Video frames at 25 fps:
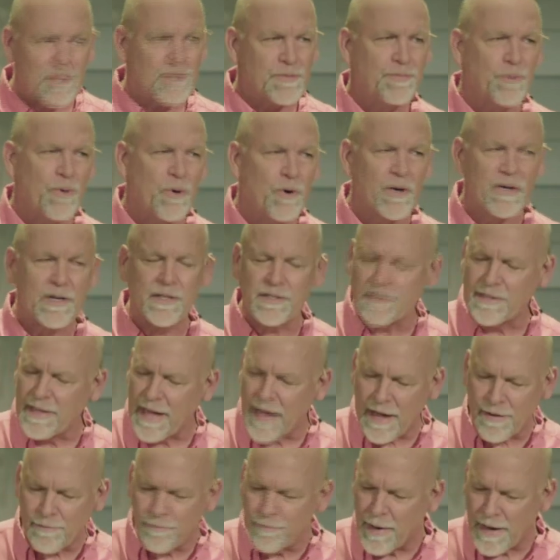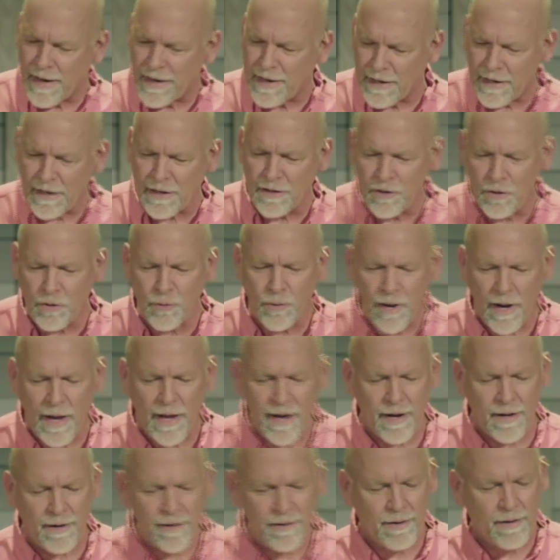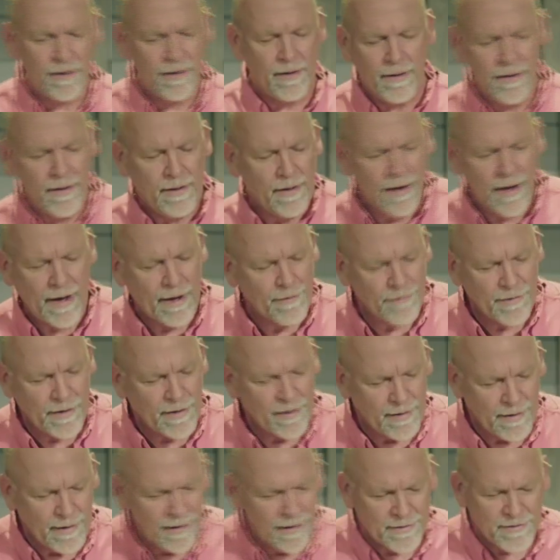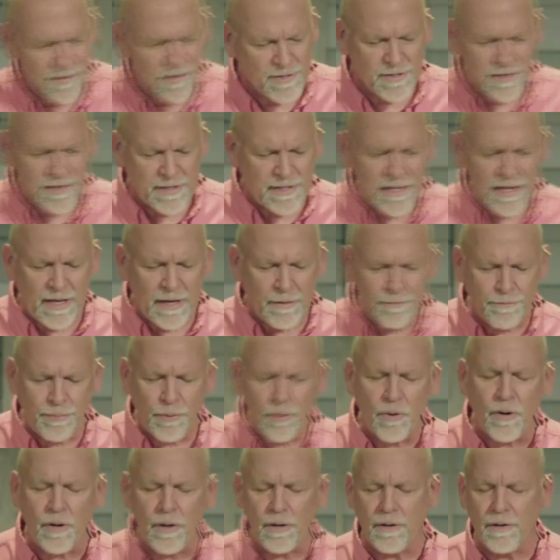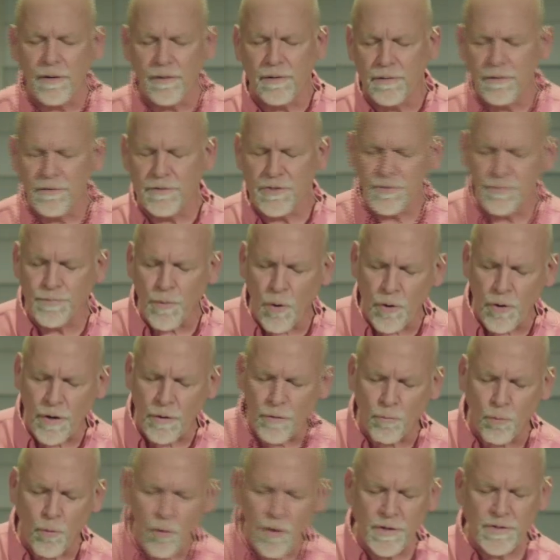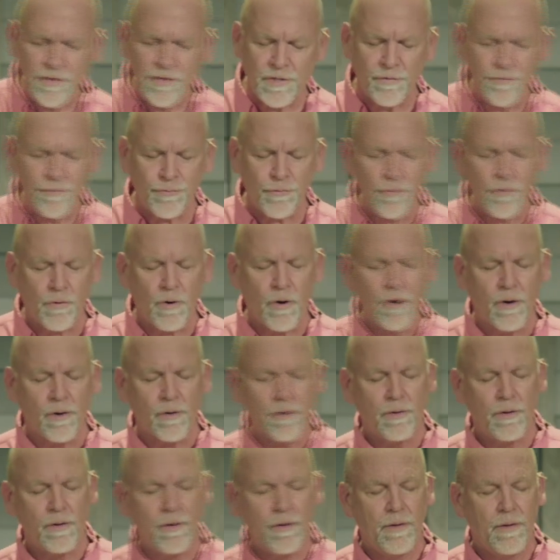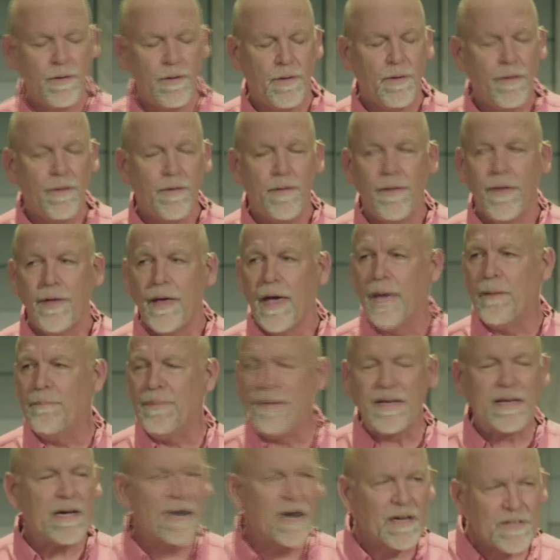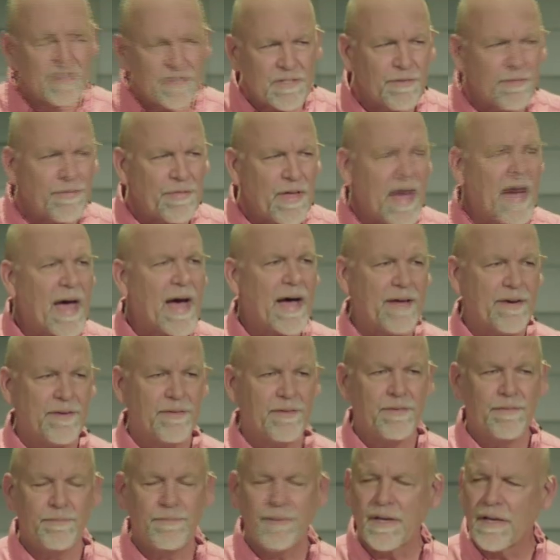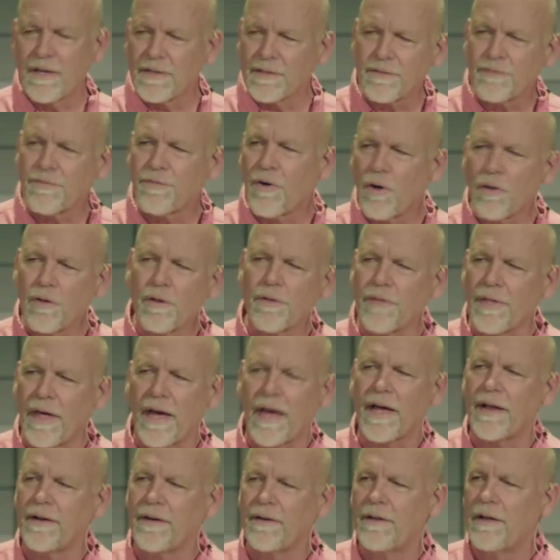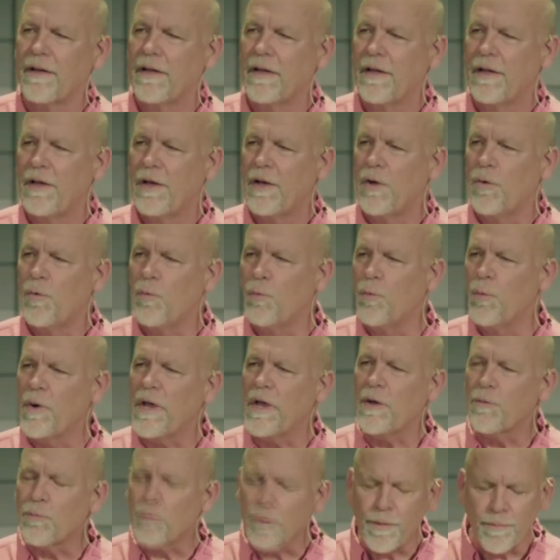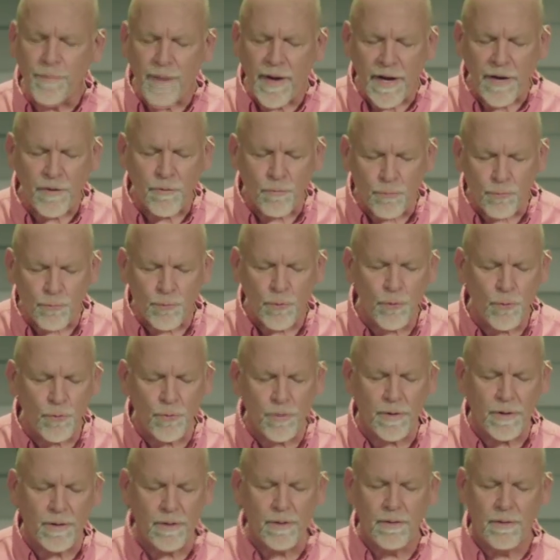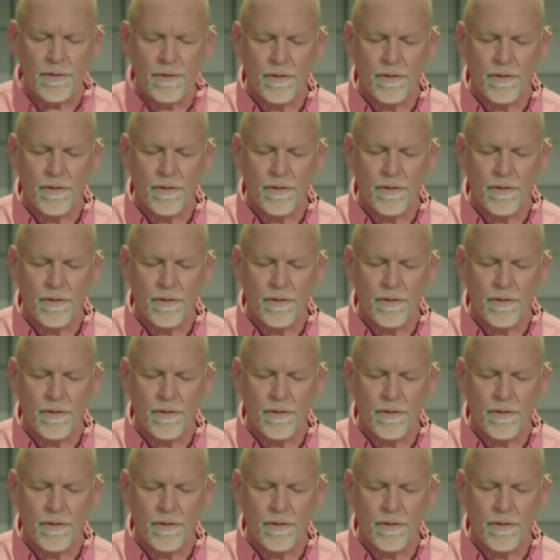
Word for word: book. He's not making a new edit of it. It's the book spoken once and for all. And because of that, because of all of that, we remain rooted